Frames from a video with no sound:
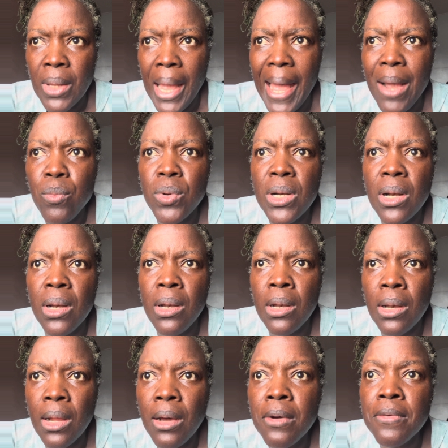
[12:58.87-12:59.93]
I would
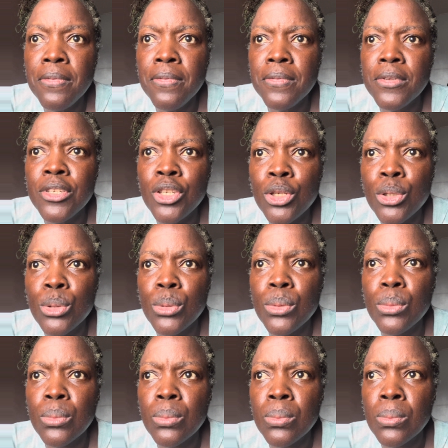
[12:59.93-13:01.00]
love to.